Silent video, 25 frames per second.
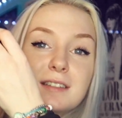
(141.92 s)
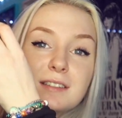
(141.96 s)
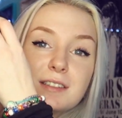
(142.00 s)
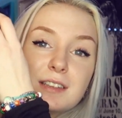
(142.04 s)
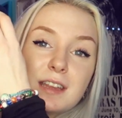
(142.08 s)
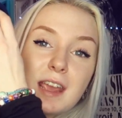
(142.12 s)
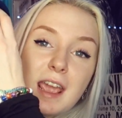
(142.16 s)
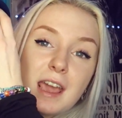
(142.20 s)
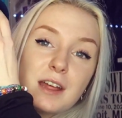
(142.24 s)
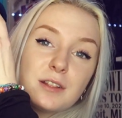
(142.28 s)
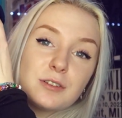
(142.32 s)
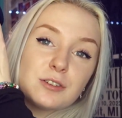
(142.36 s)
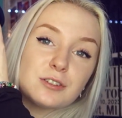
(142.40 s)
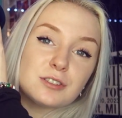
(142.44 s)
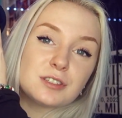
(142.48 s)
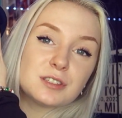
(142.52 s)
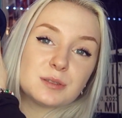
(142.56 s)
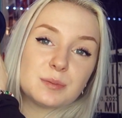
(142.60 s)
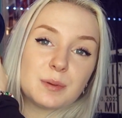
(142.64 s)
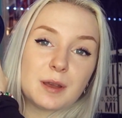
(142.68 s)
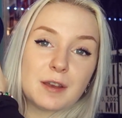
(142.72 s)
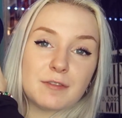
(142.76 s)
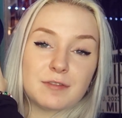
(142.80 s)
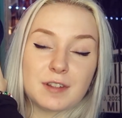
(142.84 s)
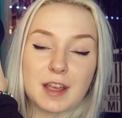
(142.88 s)
Taylor
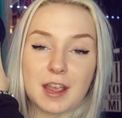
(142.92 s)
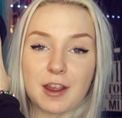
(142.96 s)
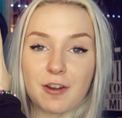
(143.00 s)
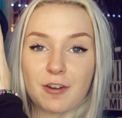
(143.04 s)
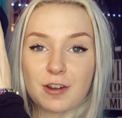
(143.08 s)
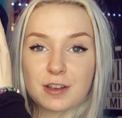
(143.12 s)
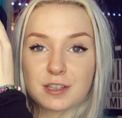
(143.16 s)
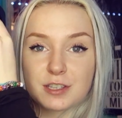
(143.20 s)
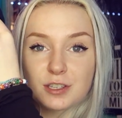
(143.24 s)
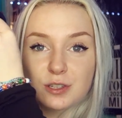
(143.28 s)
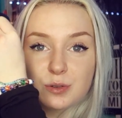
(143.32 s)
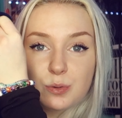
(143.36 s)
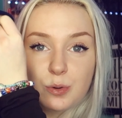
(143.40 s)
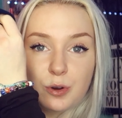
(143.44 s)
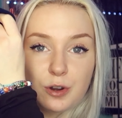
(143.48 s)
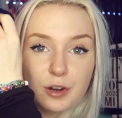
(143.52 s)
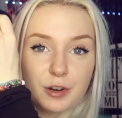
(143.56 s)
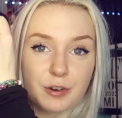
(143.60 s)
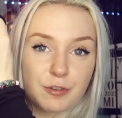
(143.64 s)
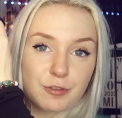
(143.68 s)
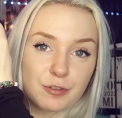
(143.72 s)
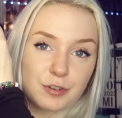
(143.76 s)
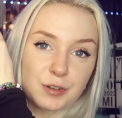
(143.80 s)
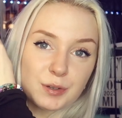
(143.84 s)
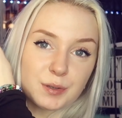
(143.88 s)
Swift Eras Tour
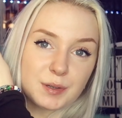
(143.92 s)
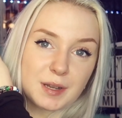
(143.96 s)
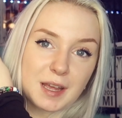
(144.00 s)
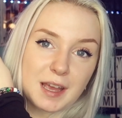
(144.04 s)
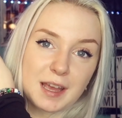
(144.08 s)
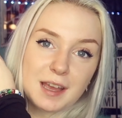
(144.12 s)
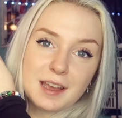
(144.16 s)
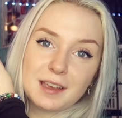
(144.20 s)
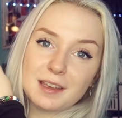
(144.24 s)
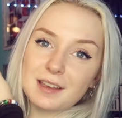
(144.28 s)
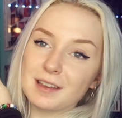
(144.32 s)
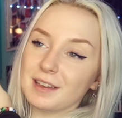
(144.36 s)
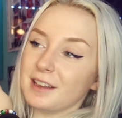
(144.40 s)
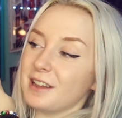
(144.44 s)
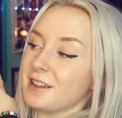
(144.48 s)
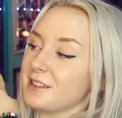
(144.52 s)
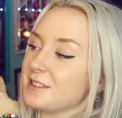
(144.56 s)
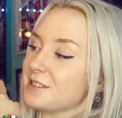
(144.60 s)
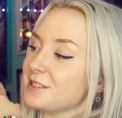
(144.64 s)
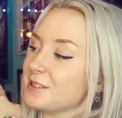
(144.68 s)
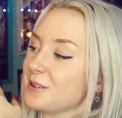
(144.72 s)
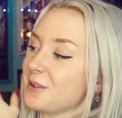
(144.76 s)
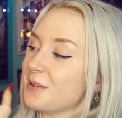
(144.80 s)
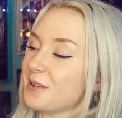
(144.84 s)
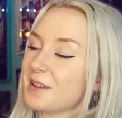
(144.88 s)
crew neck. It's
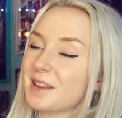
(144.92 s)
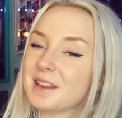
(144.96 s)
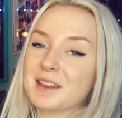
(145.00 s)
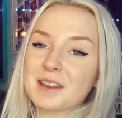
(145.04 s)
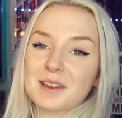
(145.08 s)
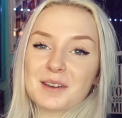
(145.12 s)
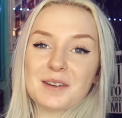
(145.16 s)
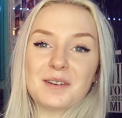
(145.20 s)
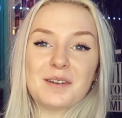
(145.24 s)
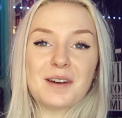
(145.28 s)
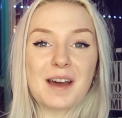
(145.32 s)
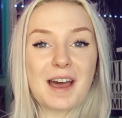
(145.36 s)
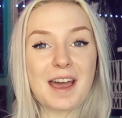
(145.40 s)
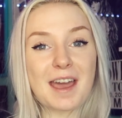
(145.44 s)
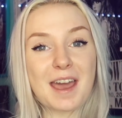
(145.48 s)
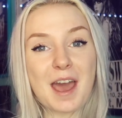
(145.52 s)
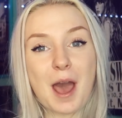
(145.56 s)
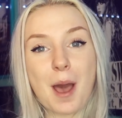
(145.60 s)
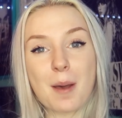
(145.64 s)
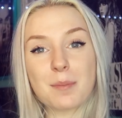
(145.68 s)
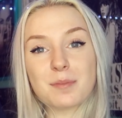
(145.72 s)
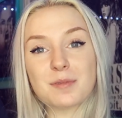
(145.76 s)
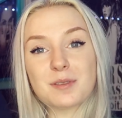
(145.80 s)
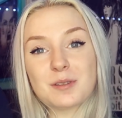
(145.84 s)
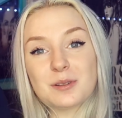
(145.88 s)
so cute. I
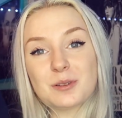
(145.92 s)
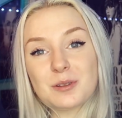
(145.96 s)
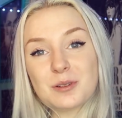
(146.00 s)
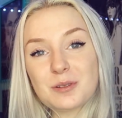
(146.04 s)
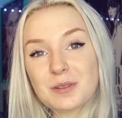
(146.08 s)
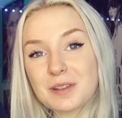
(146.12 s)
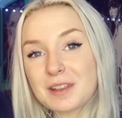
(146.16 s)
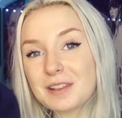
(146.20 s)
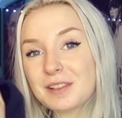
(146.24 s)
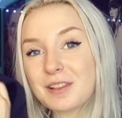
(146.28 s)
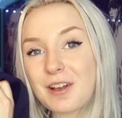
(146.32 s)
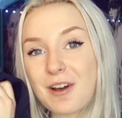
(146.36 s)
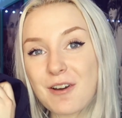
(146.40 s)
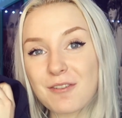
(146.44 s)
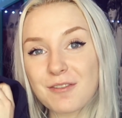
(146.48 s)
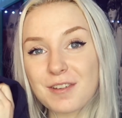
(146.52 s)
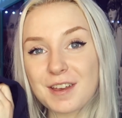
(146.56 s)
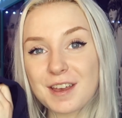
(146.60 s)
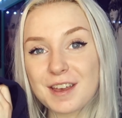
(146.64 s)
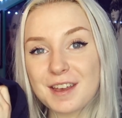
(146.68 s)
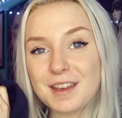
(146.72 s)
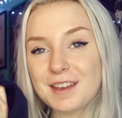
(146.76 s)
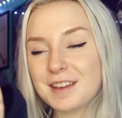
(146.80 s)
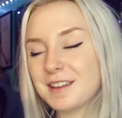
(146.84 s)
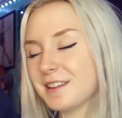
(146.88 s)
absolutely love
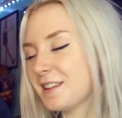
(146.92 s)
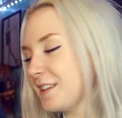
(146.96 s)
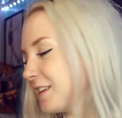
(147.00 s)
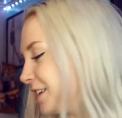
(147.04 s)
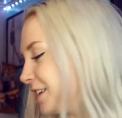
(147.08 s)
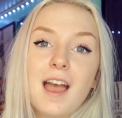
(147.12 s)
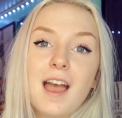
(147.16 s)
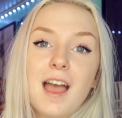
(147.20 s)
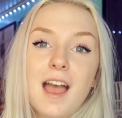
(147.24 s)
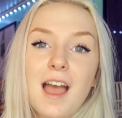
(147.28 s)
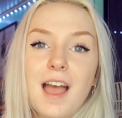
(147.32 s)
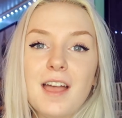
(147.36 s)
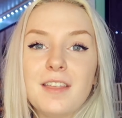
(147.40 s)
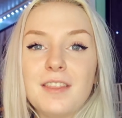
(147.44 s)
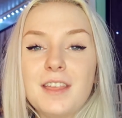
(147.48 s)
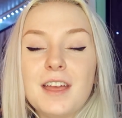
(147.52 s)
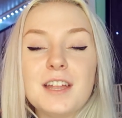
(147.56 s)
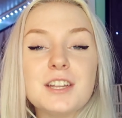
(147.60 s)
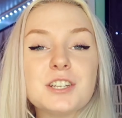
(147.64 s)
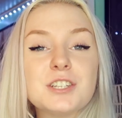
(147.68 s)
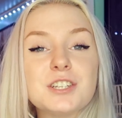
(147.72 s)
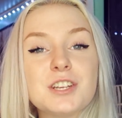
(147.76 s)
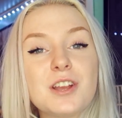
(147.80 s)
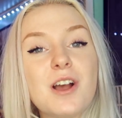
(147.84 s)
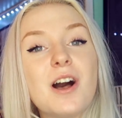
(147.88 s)
it. And
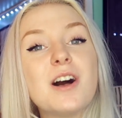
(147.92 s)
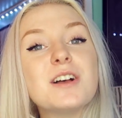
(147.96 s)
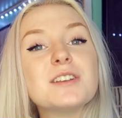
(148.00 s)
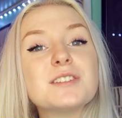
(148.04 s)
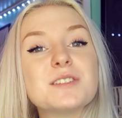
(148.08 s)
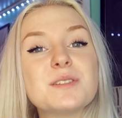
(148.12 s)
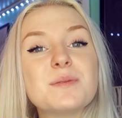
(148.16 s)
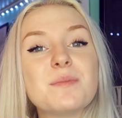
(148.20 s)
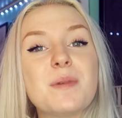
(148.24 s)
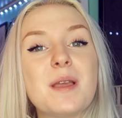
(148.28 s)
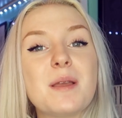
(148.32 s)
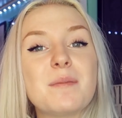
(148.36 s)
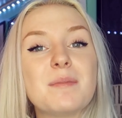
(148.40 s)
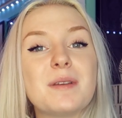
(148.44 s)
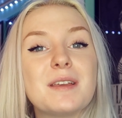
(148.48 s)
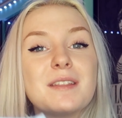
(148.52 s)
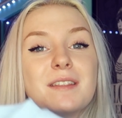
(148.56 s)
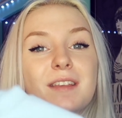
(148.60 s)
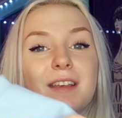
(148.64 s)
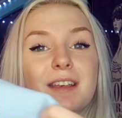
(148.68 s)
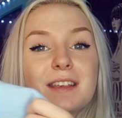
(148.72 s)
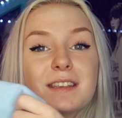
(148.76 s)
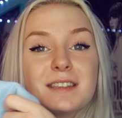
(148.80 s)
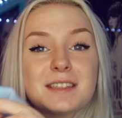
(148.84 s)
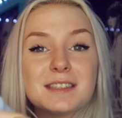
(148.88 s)
then she also made me
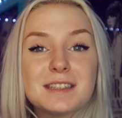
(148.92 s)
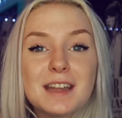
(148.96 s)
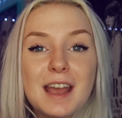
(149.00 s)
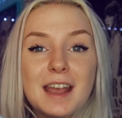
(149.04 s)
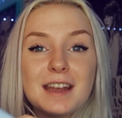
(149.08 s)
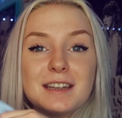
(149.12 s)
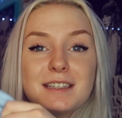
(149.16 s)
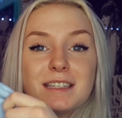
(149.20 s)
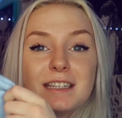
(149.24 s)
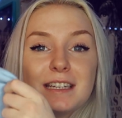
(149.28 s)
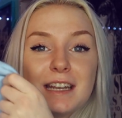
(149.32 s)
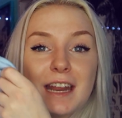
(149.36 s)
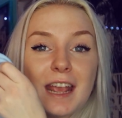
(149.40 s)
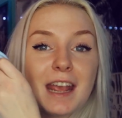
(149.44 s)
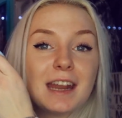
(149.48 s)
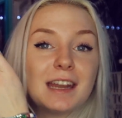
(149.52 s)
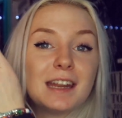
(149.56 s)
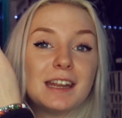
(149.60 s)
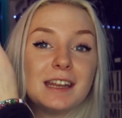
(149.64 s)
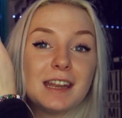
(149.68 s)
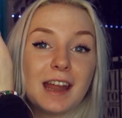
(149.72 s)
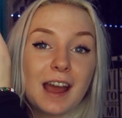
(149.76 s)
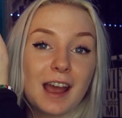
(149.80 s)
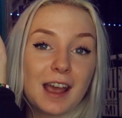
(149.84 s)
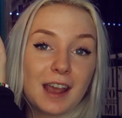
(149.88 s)
this
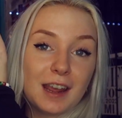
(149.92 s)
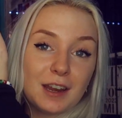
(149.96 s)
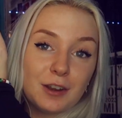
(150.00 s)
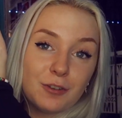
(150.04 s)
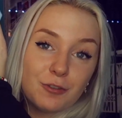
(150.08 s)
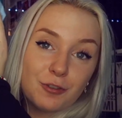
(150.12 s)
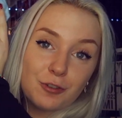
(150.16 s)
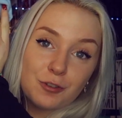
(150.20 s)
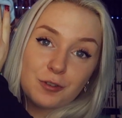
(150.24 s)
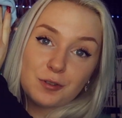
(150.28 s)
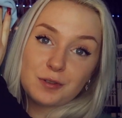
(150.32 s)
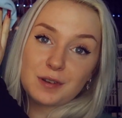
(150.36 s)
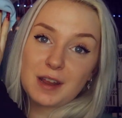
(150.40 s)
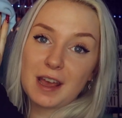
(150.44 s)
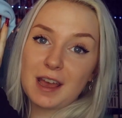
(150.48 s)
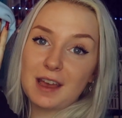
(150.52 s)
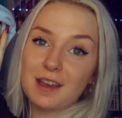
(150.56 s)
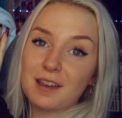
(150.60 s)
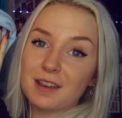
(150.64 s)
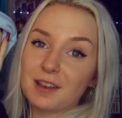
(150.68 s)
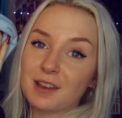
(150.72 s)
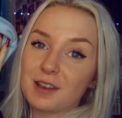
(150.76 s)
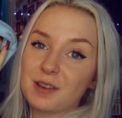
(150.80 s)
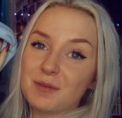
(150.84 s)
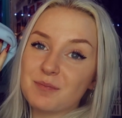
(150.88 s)
1989 crew
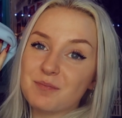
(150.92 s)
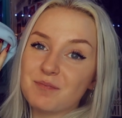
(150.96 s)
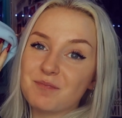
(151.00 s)
neck.